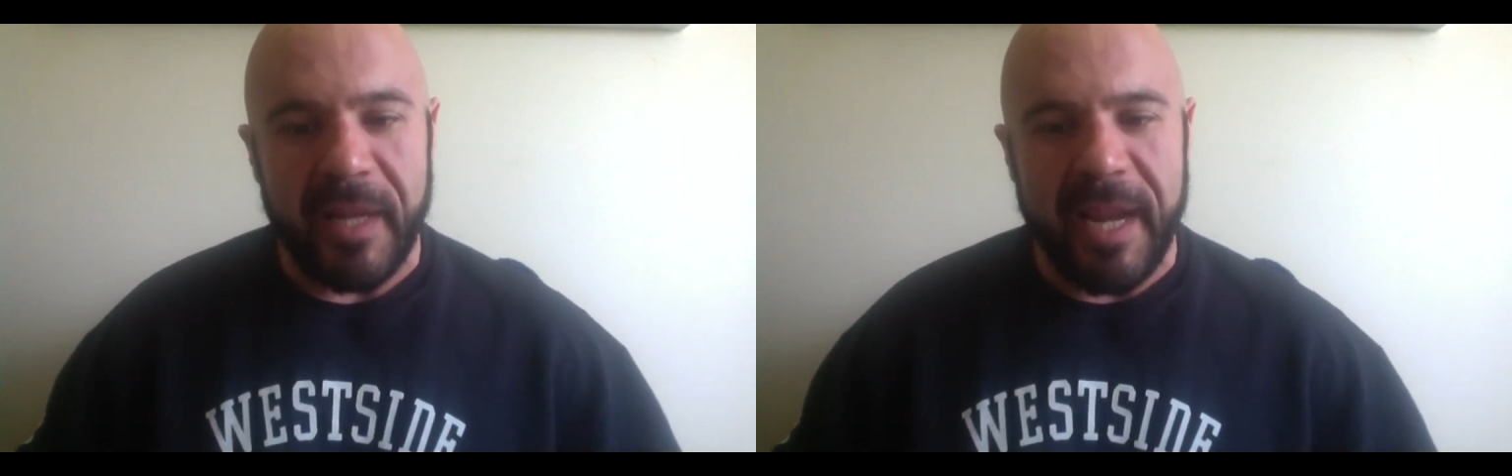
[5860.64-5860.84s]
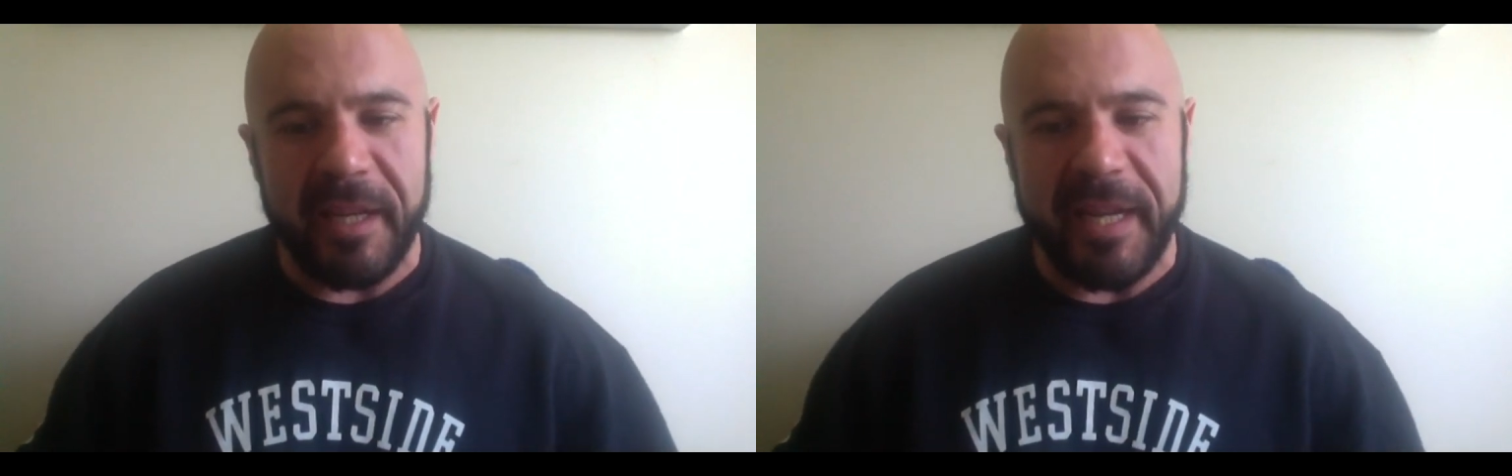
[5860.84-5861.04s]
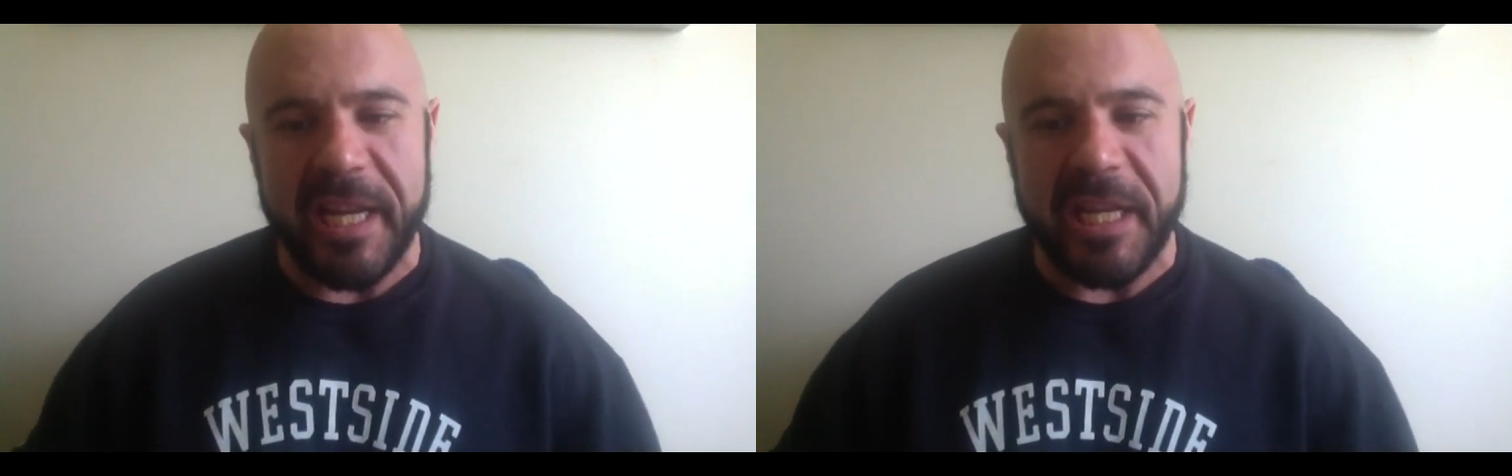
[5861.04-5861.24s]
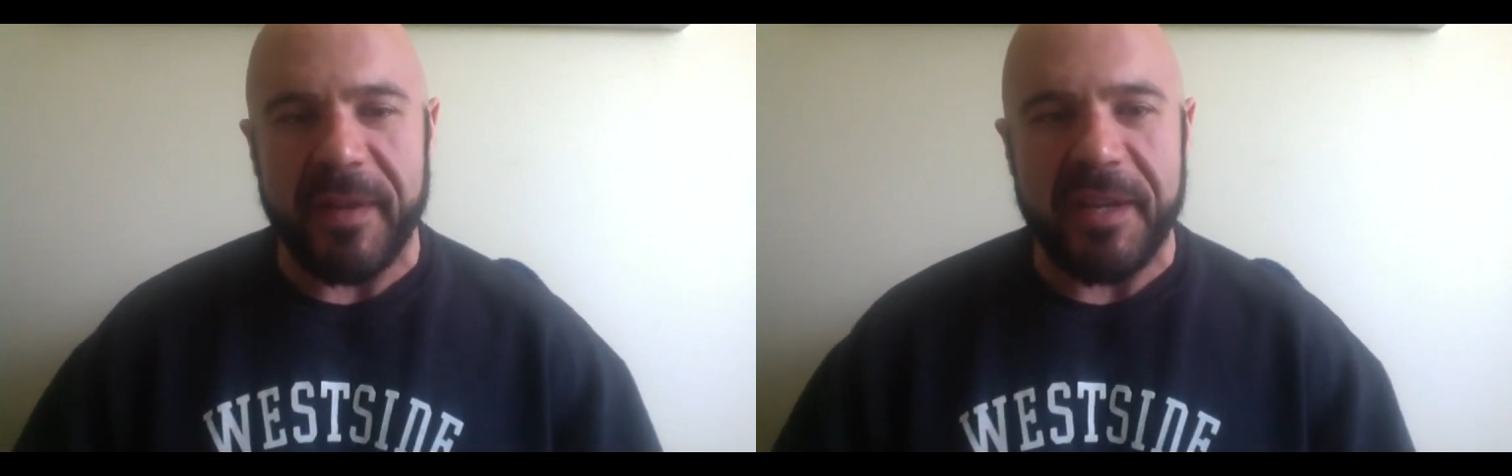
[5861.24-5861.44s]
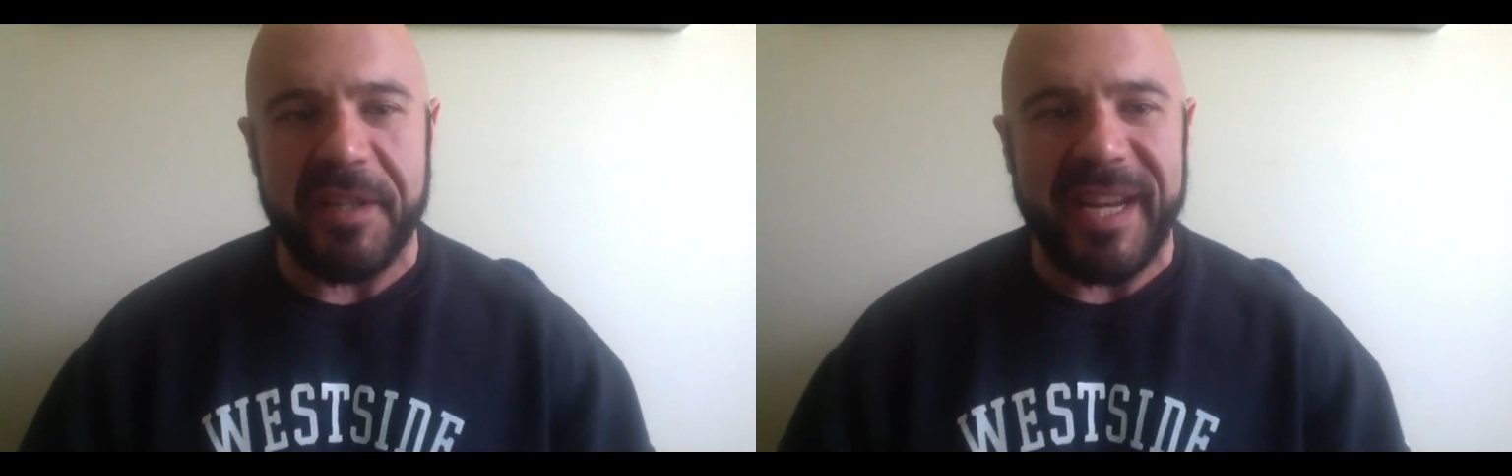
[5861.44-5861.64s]
And guys, if
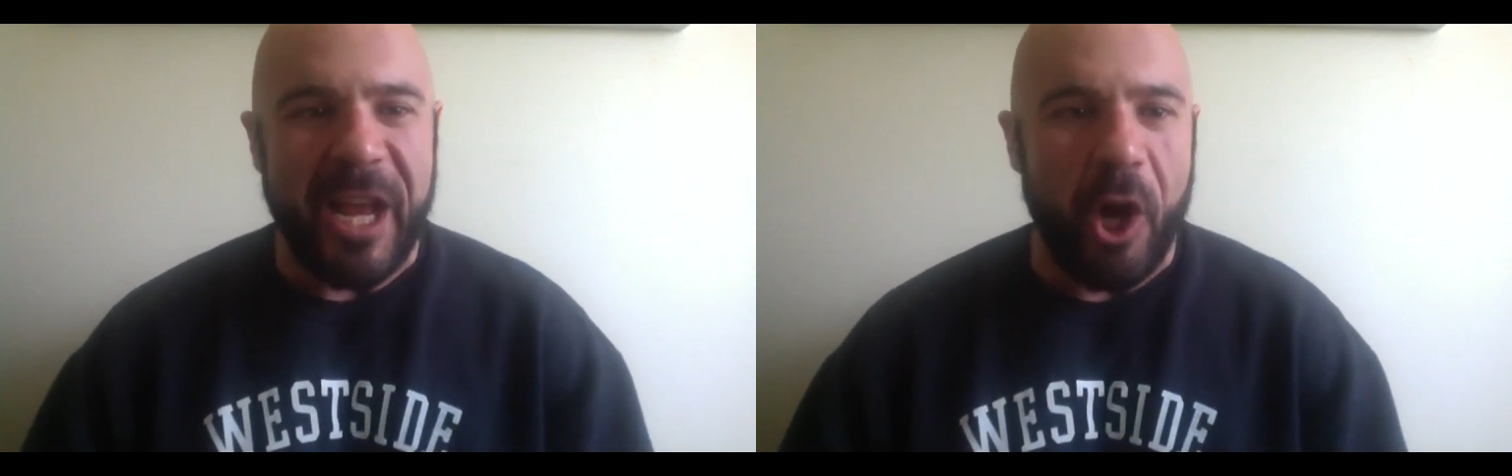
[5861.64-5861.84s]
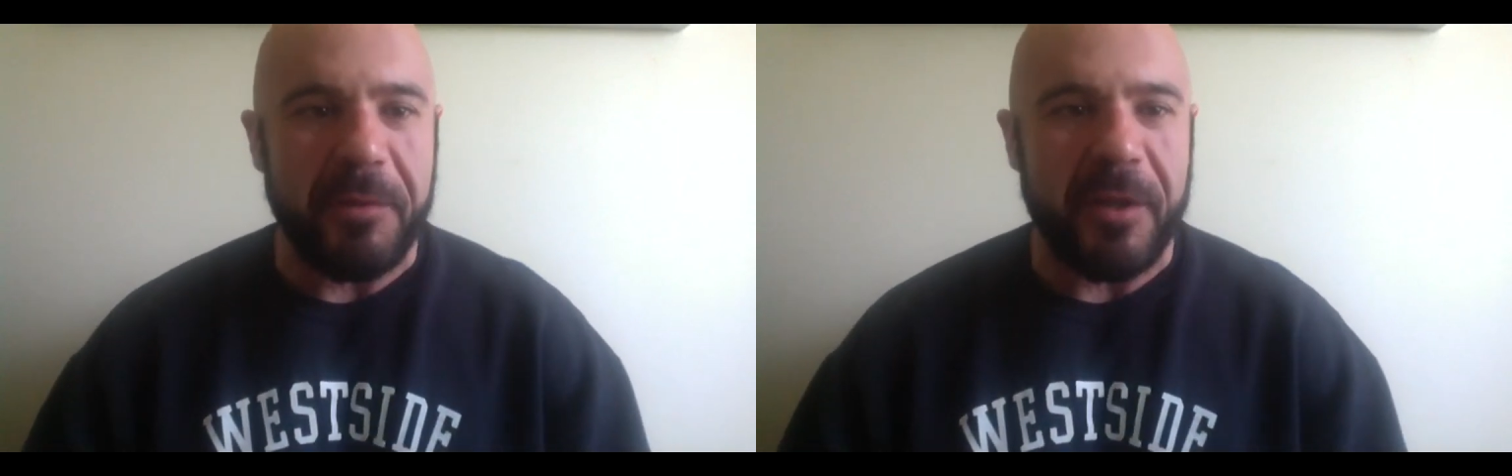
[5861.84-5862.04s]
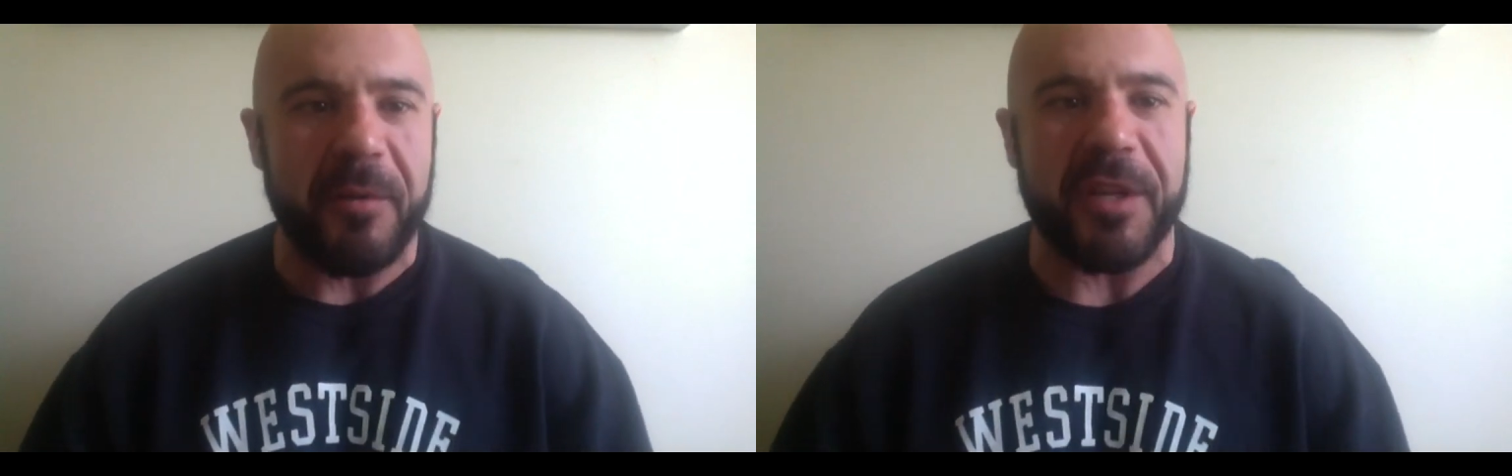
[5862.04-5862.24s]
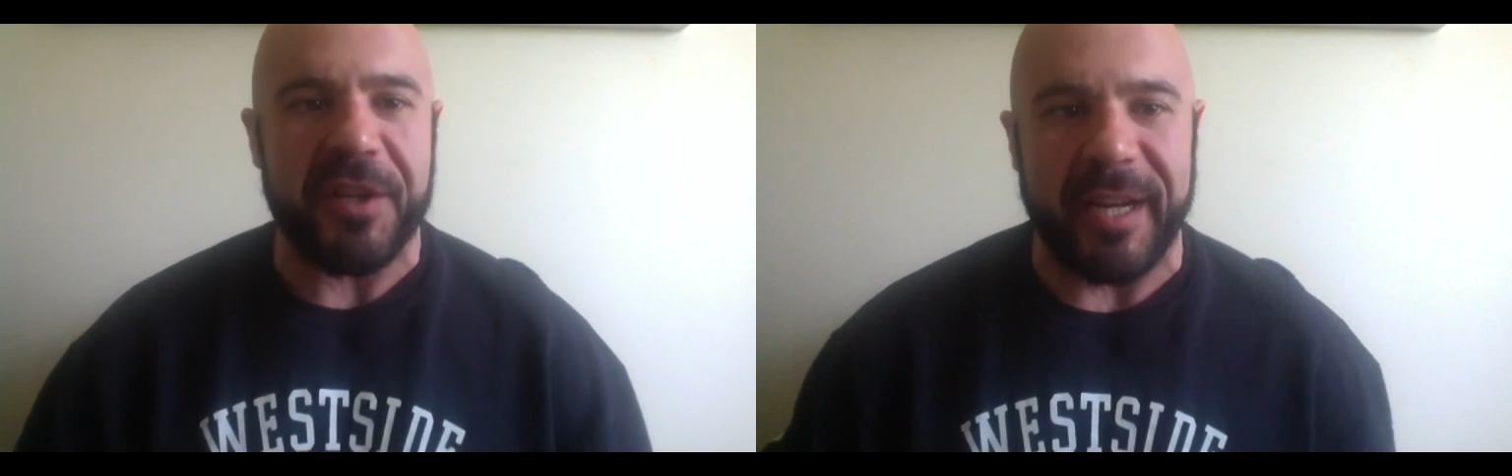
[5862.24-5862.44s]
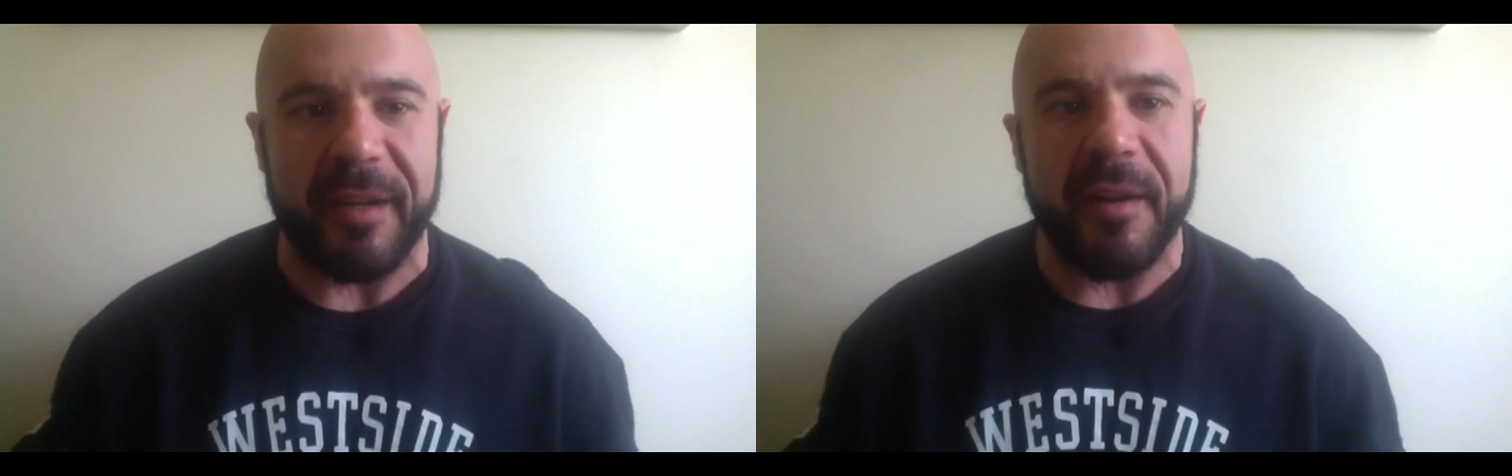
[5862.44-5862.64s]
this like helped you,
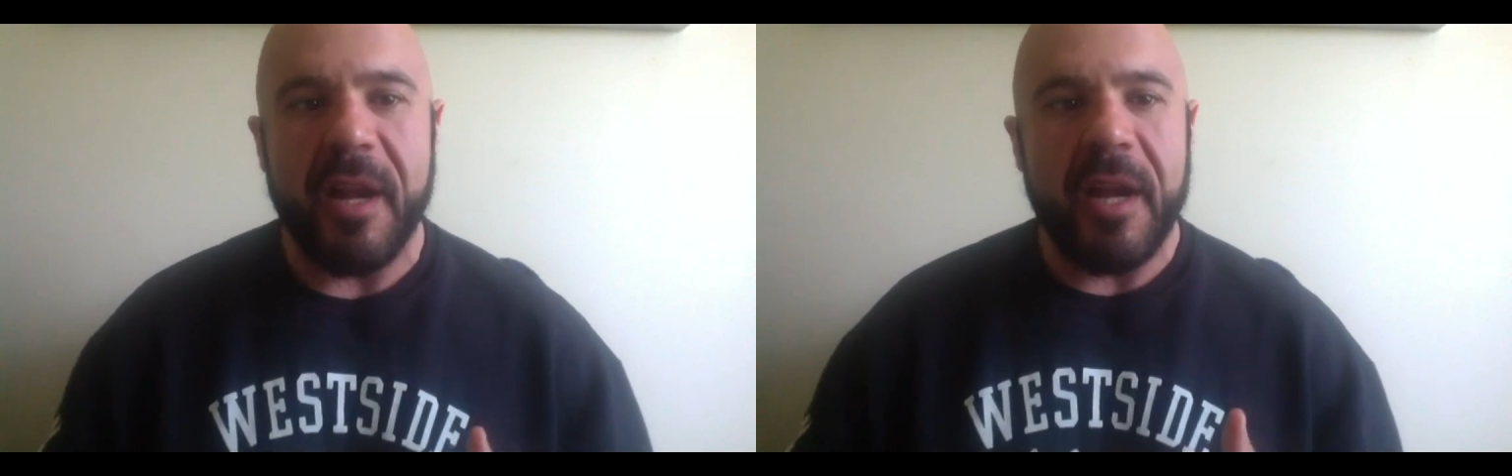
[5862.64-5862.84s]
just like